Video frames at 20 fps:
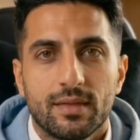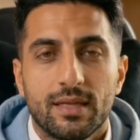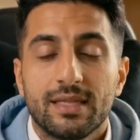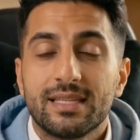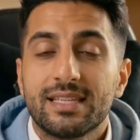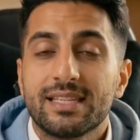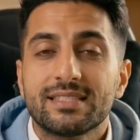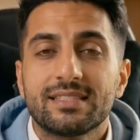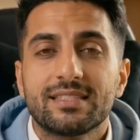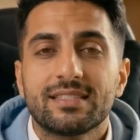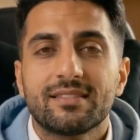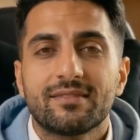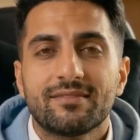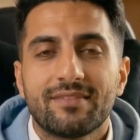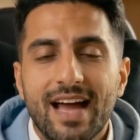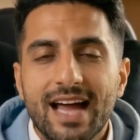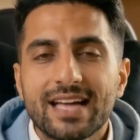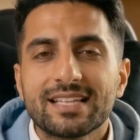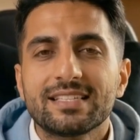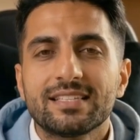This is the
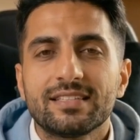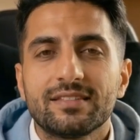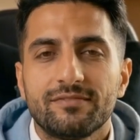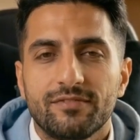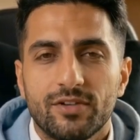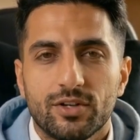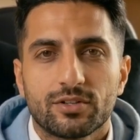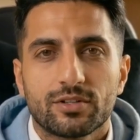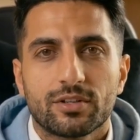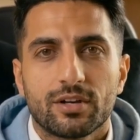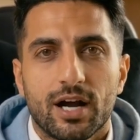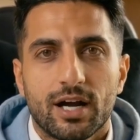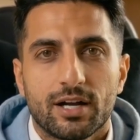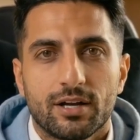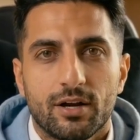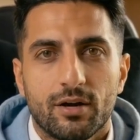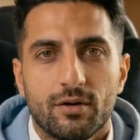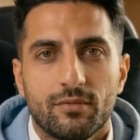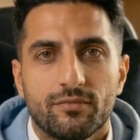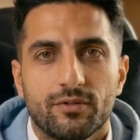fastest filter I
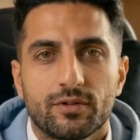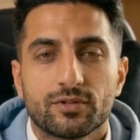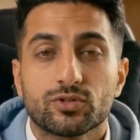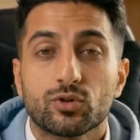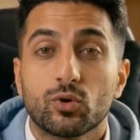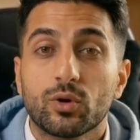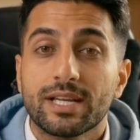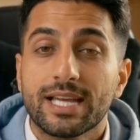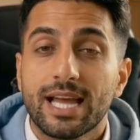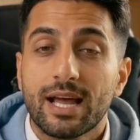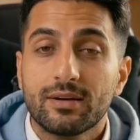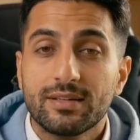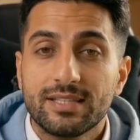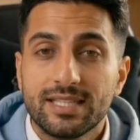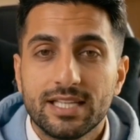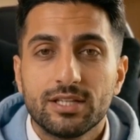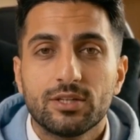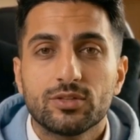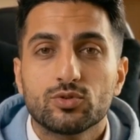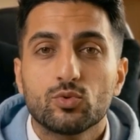know for sorting out
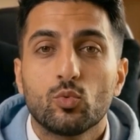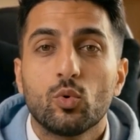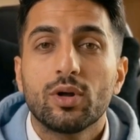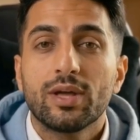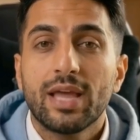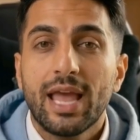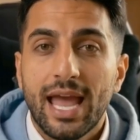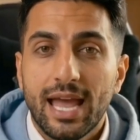deals worth